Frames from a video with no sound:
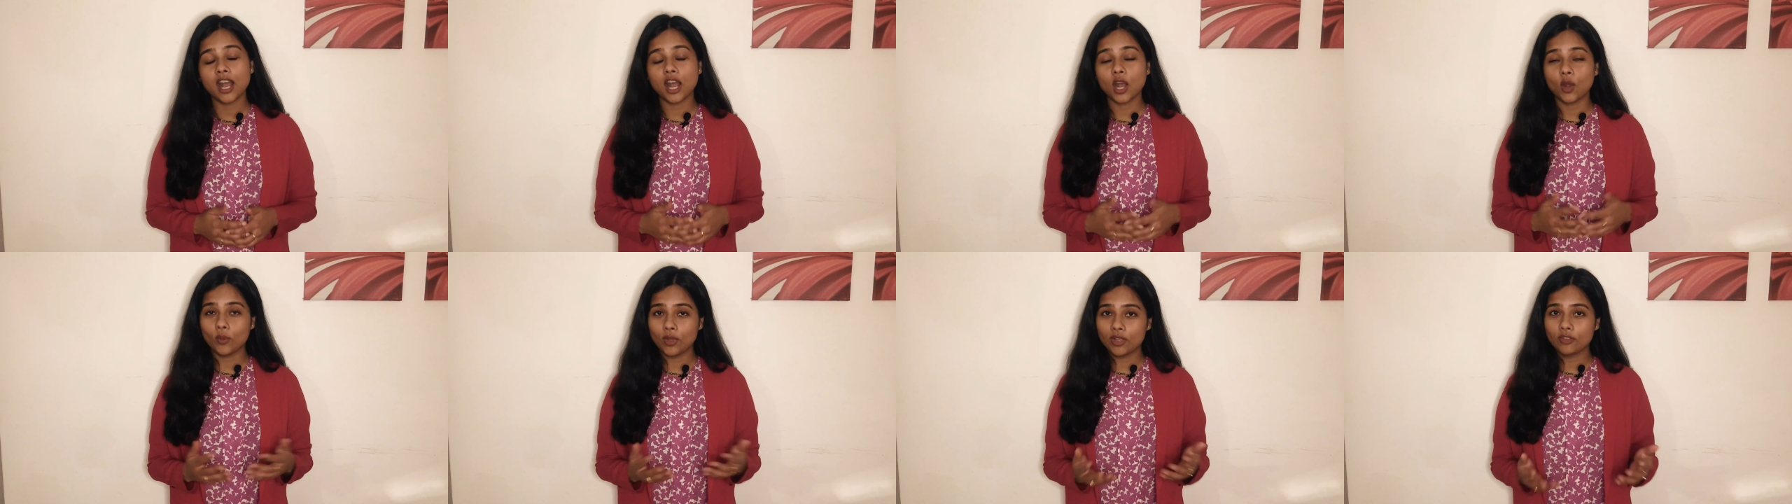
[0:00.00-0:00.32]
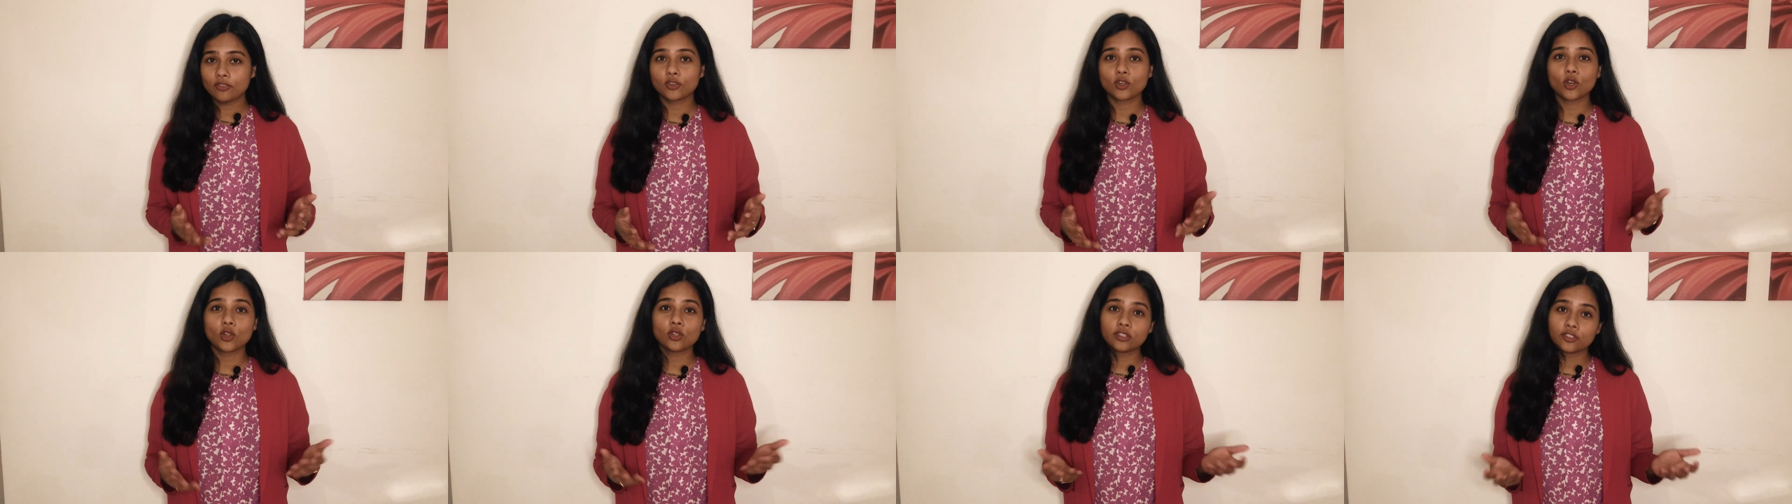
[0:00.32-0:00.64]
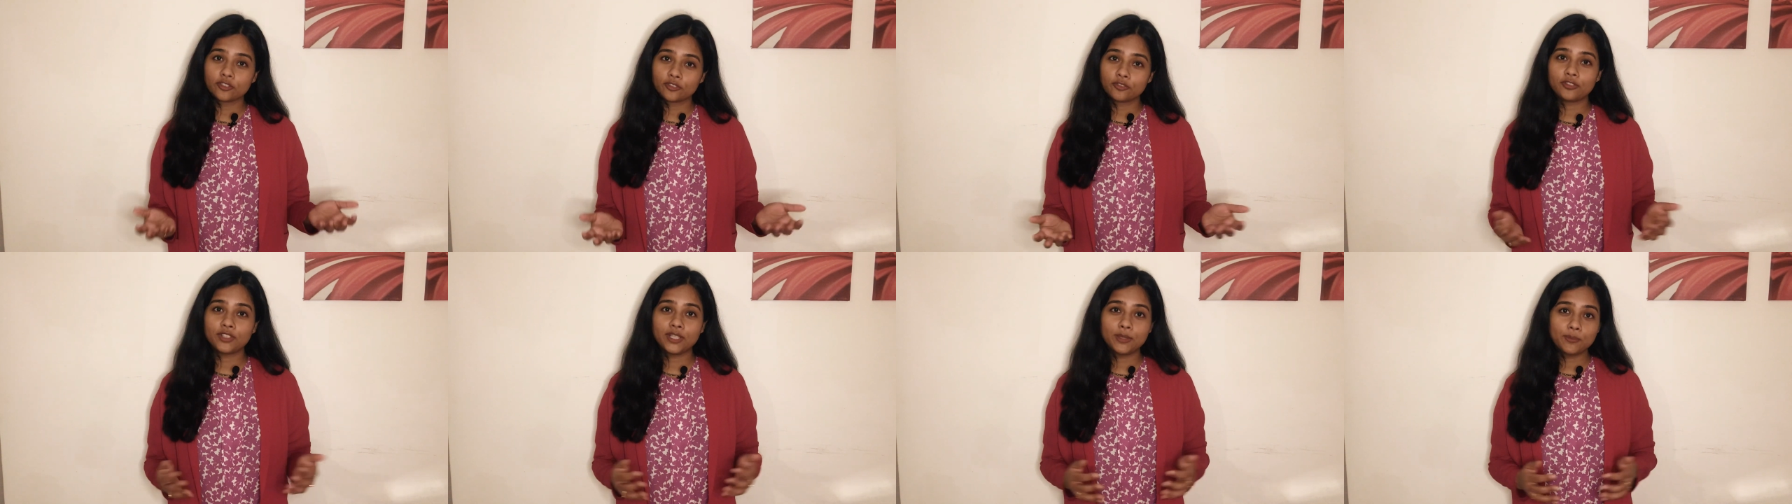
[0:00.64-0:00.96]
However, on
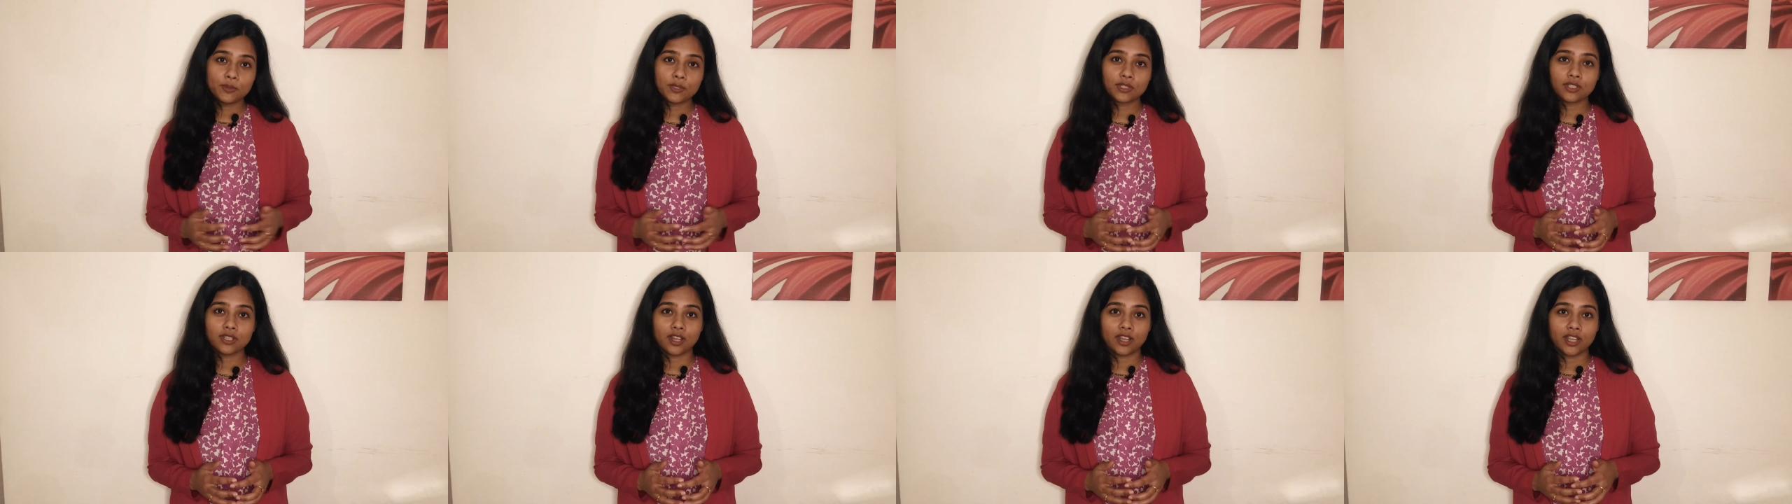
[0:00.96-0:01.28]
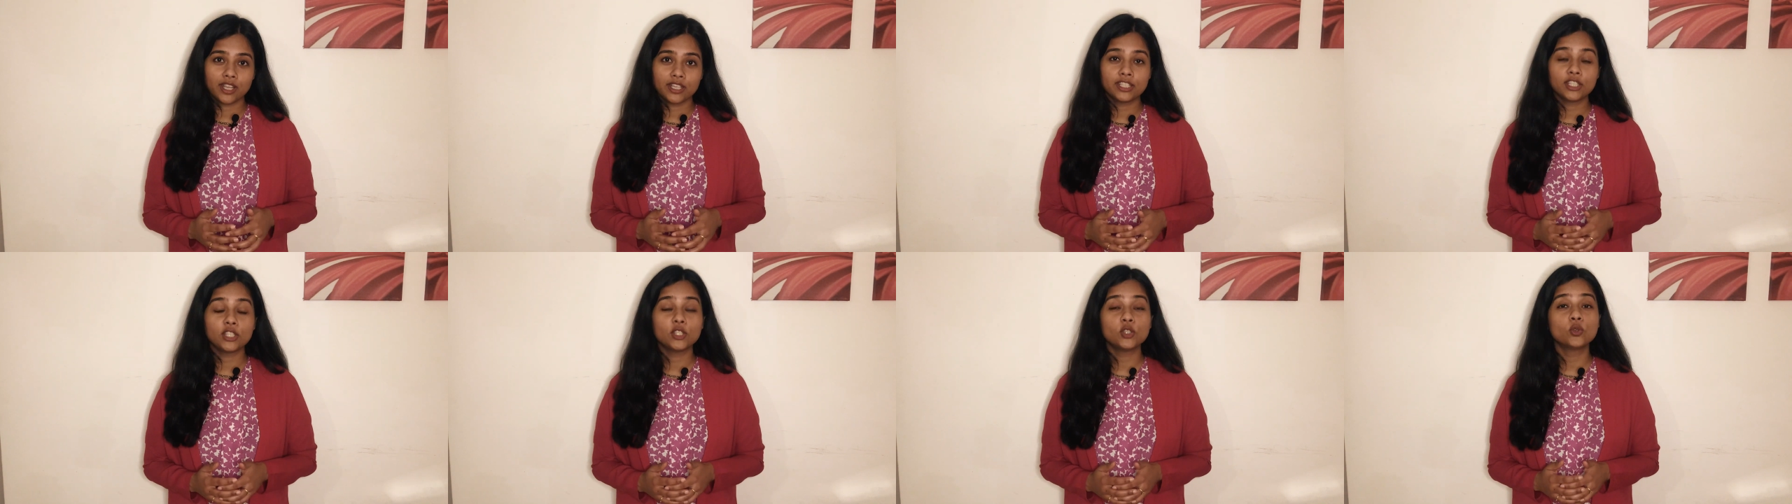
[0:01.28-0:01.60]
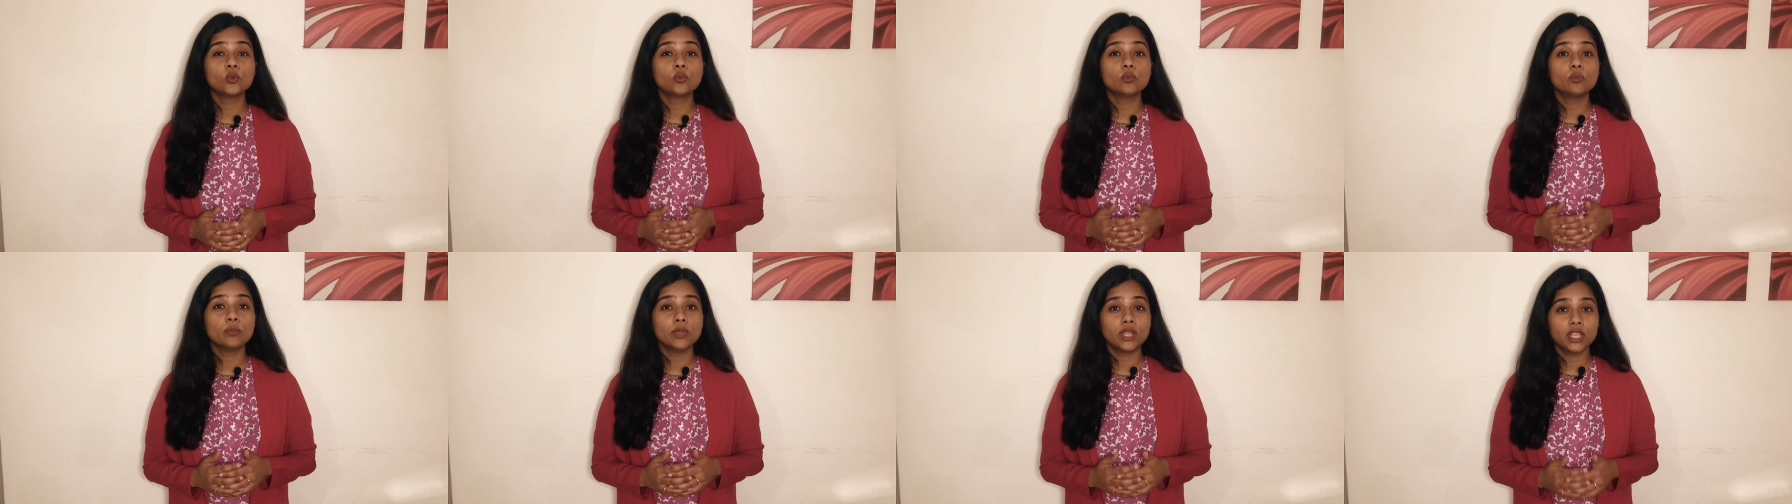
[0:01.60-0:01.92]
the flip side,
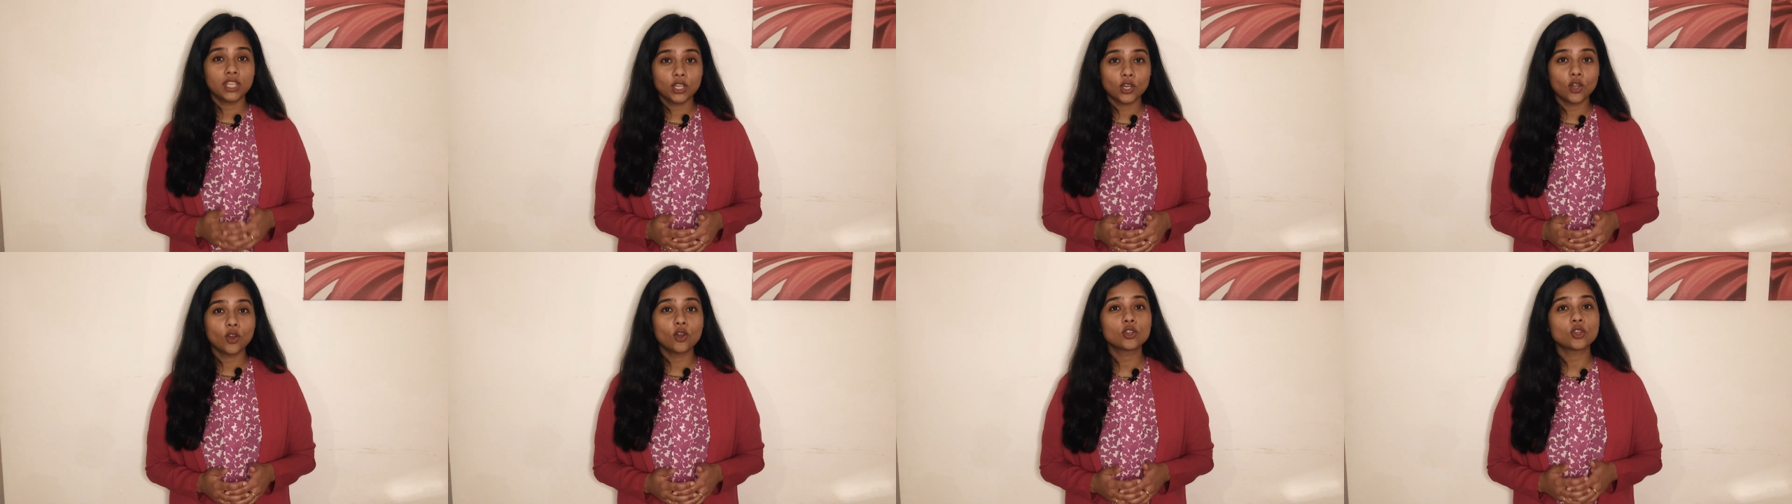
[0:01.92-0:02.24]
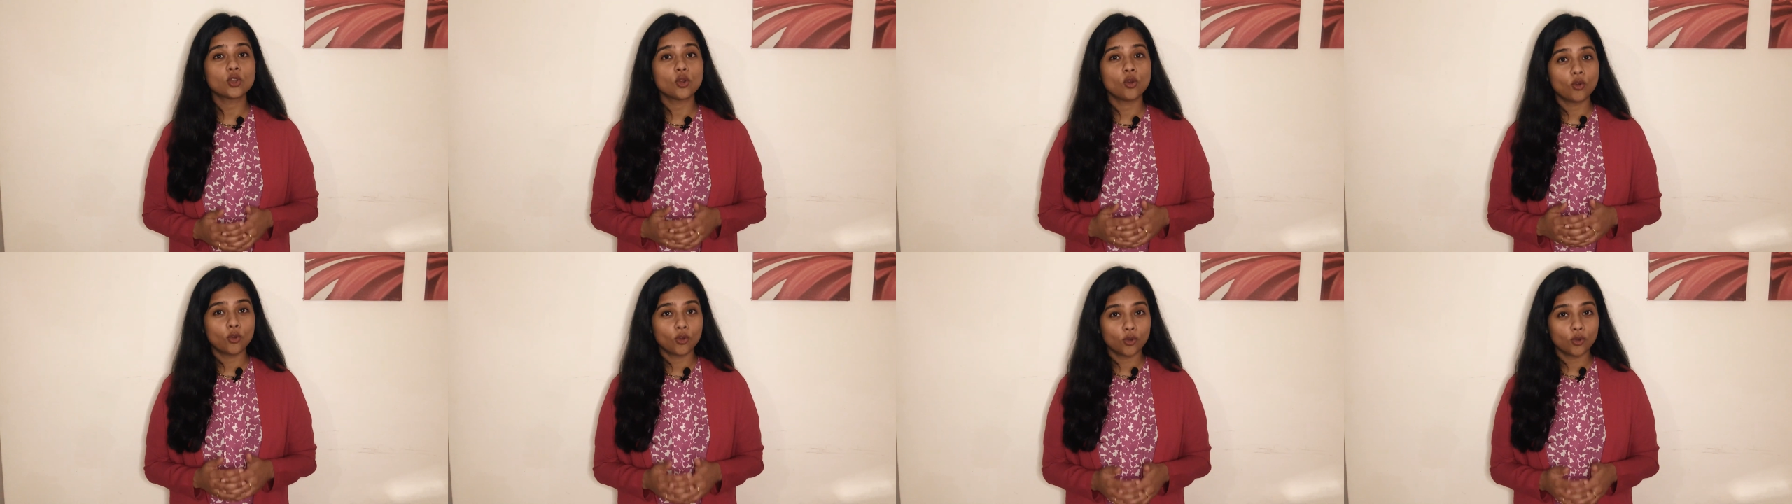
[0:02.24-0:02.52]
you may not